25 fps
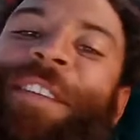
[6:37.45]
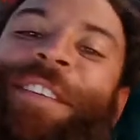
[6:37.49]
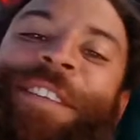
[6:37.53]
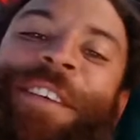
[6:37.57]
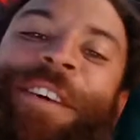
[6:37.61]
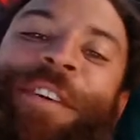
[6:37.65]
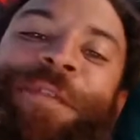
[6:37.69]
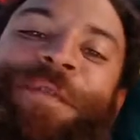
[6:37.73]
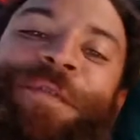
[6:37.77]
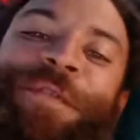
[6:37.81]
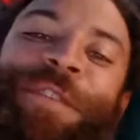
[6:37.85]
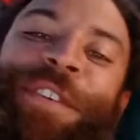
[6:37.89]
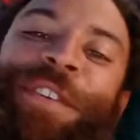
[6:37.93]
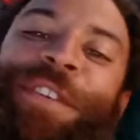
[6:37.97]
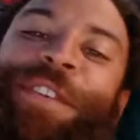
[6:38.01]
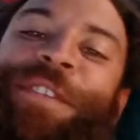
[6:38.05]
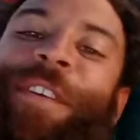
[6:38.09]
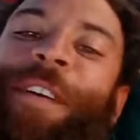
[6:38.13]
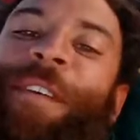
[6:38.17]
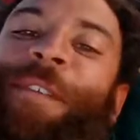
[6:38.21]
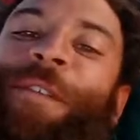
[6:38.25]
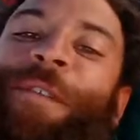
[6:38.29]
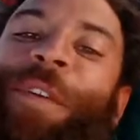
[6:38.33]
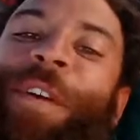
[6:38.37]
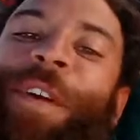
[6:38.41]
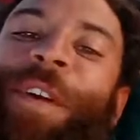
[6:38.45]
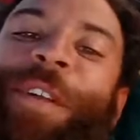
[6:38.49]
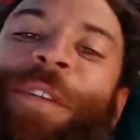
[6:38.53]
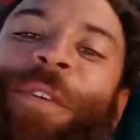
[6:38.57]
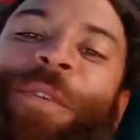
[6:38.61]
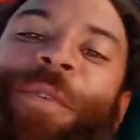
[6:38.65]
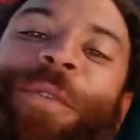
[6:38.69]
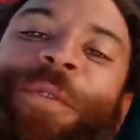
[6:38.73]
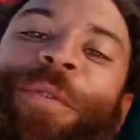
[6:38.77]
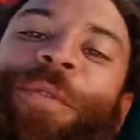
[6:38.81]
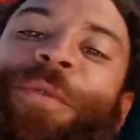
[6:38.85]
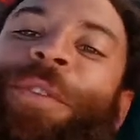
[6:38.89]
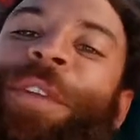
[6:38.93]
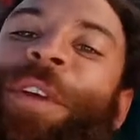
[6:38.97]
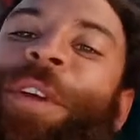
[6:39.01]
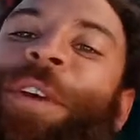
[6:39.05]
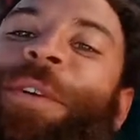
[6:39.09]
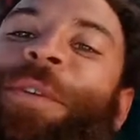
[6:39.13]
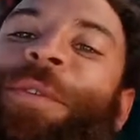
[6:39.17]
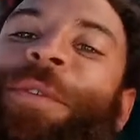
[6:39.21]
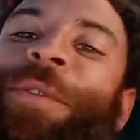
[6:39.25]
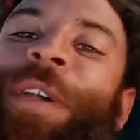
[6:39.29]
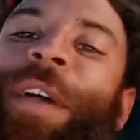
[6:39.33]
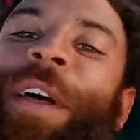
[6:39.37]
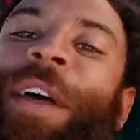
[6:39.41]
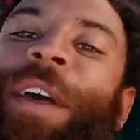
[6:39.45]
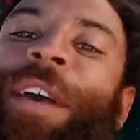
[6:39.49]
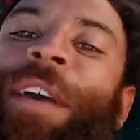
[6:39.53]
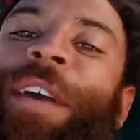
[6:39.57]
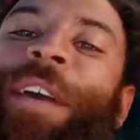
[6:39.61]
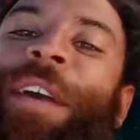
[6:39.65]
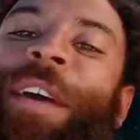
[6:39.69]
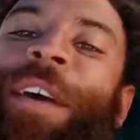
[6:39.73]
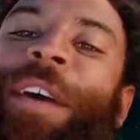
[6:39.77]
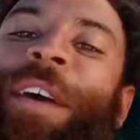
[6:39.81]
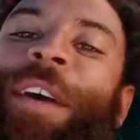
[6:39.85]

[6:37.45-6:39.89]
self-discovery, the whole deal, like,